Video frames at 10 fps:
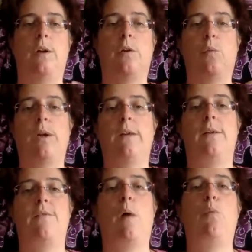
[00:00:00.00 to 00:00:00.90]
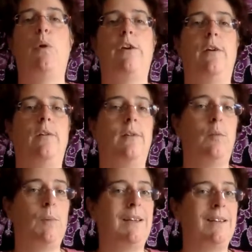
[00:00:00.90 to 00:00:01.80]
when I say vibrations, it
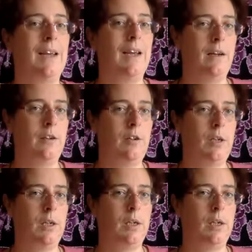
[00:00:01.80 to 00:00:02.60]
means energy.